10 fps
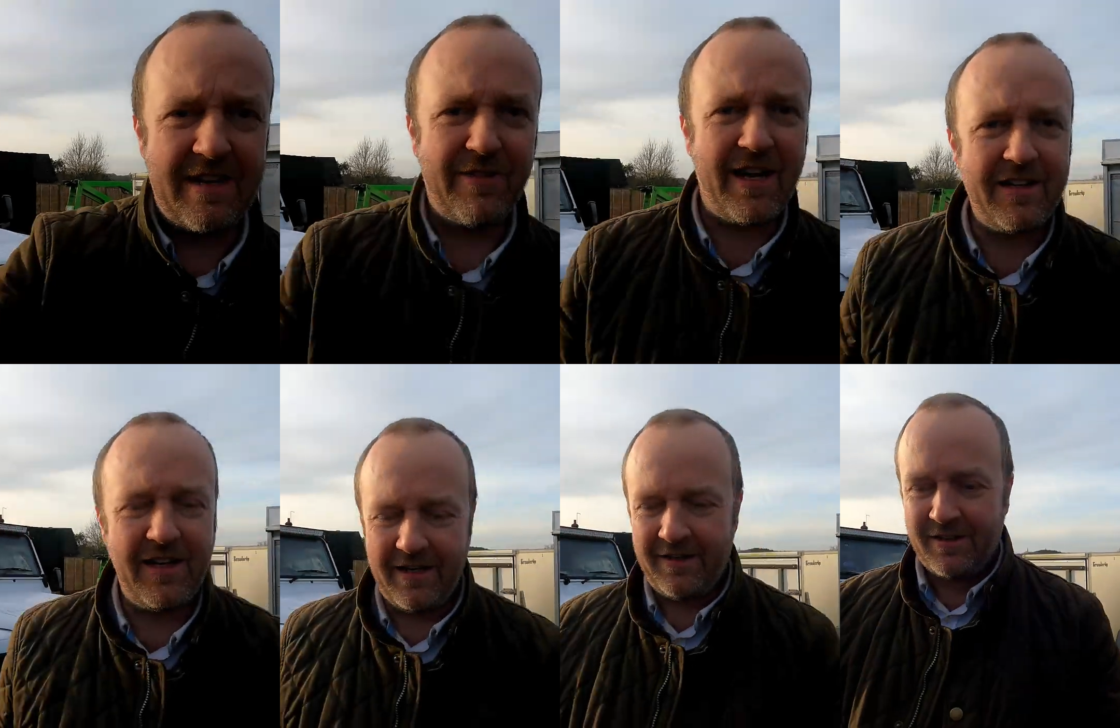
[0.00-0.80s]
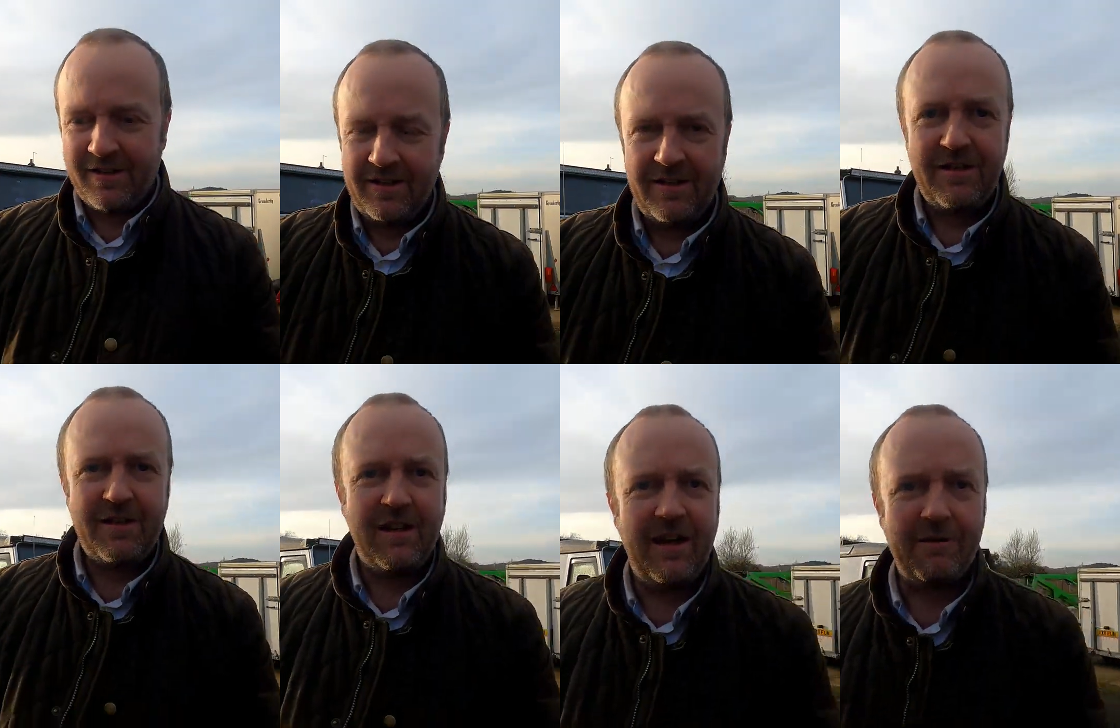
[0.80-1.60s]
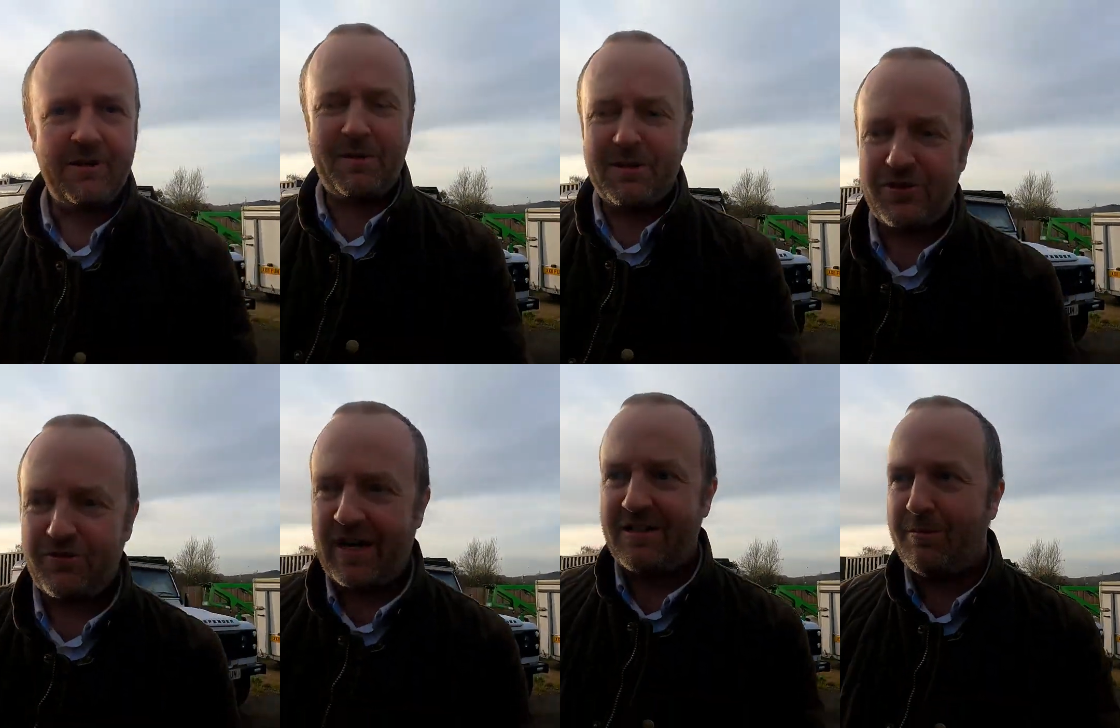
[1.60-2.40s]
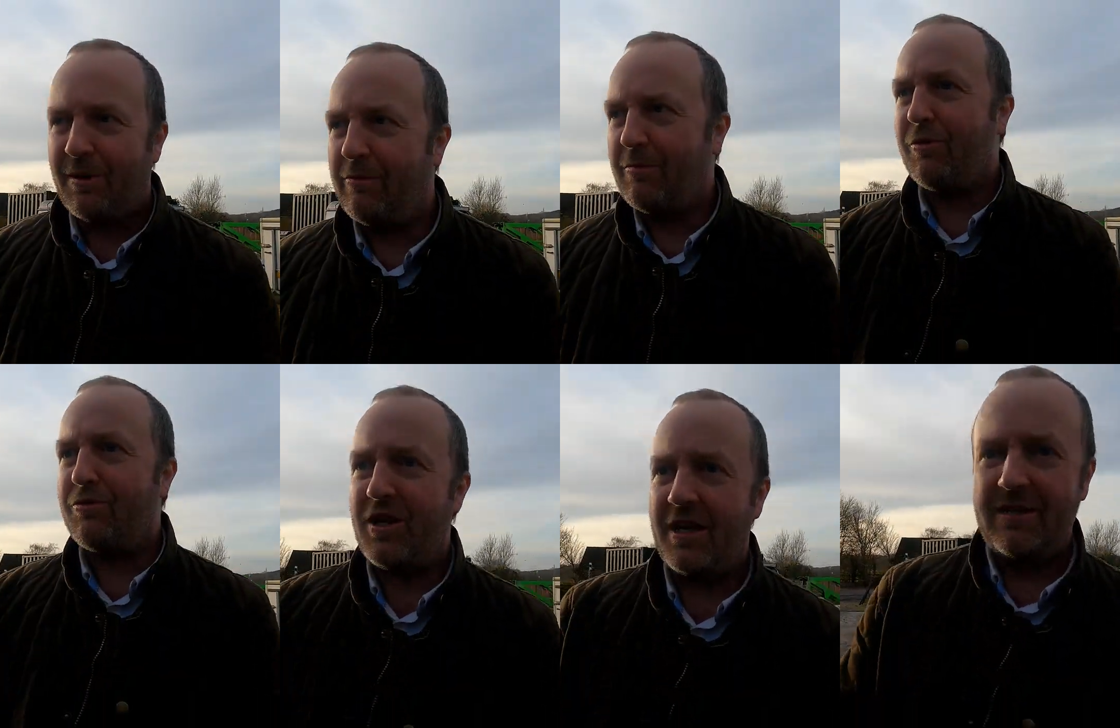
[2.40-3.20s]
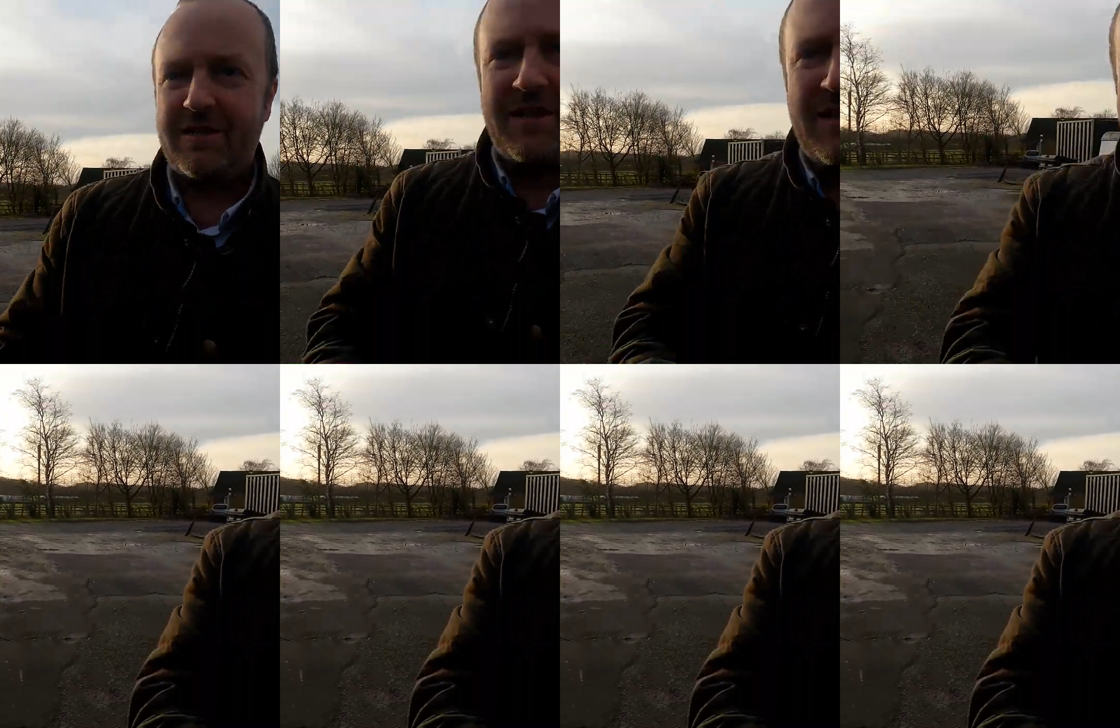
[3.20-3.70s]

any of that yet, so I've been distracted by other projects.